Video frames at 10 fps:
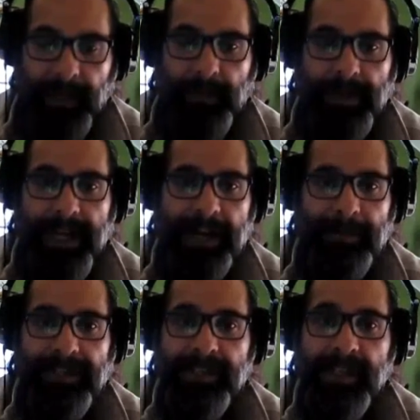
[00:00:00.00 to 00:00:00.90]
up with
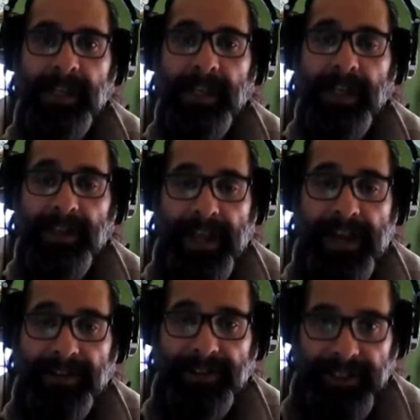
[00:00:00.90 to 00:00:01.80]
comments. They
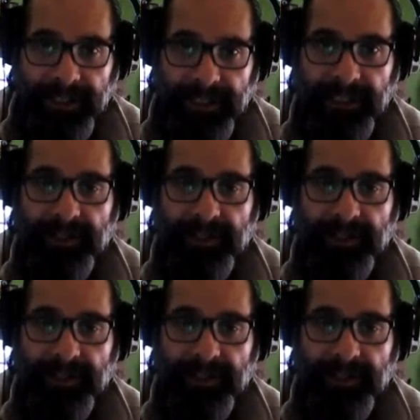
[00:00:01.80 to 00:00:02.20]
are digging